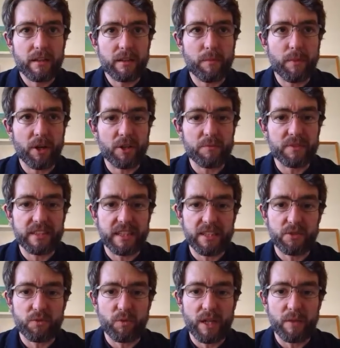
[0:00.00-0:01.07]
the poem
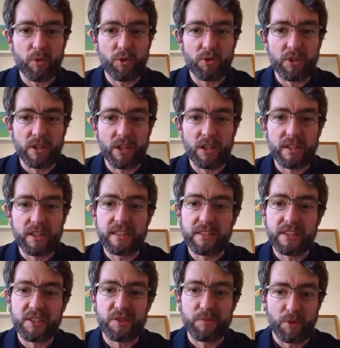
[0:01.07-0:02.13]
since Way More Than Luck is
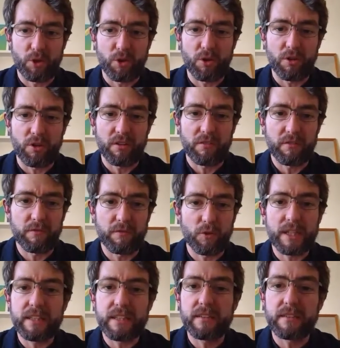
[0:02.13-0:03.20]
explore
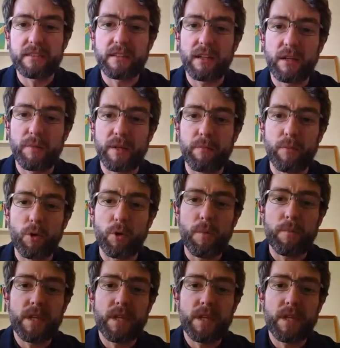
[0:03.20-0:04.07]
voice a bit more.